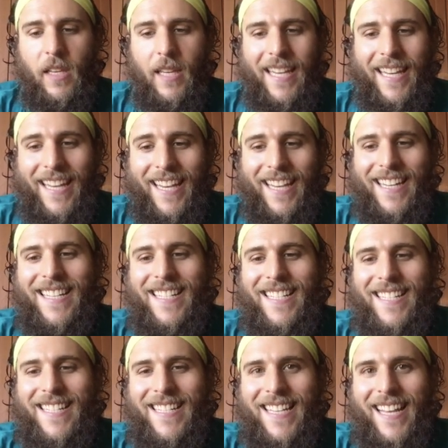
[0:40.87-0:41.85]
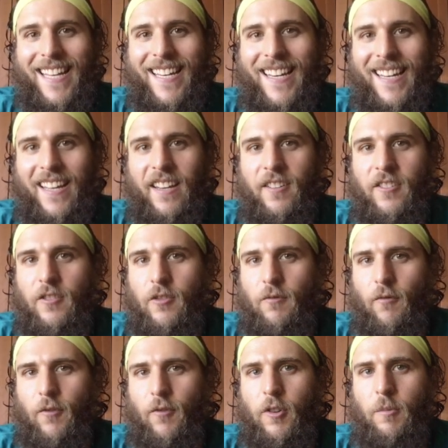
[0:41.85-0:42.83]
Git is intended
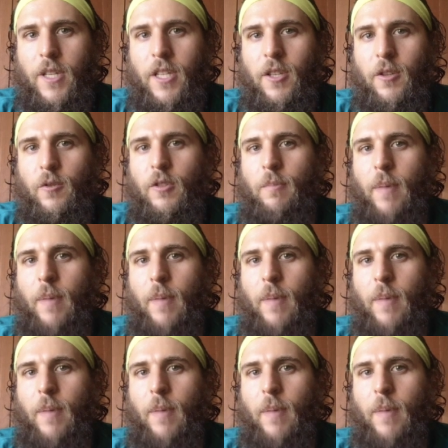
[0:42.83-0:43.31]
to be used